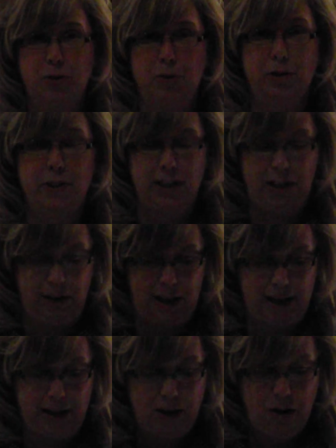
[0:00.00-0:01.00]
to
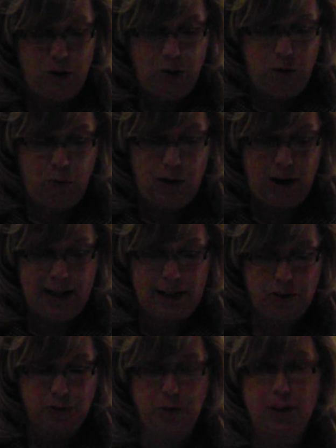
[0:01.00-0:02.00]
articulate why it
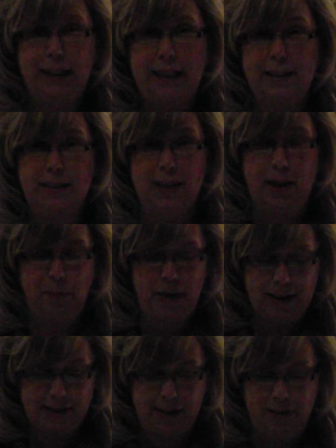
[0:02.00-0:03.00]
truly is a
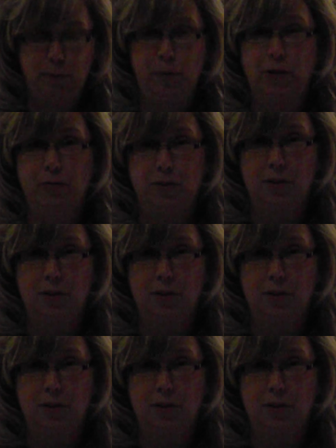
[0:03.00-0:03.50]
positive, beautiful